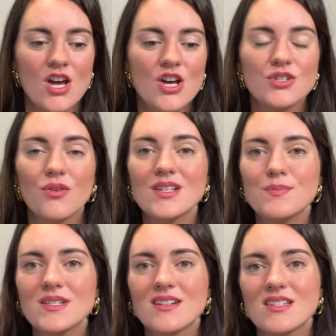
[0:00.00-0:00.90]
So this
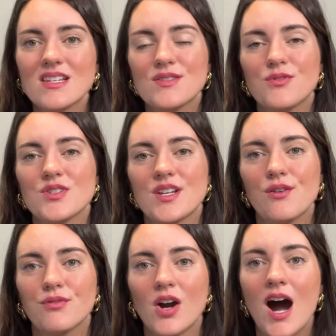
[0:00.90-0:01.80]
business is for sale
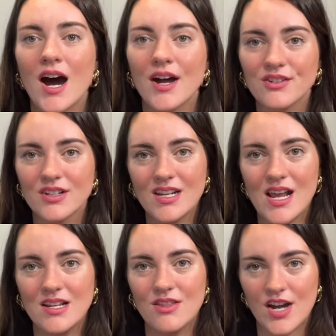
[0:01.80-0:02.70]
for
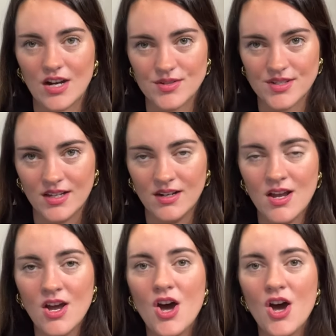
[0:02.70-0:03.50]
$180,000.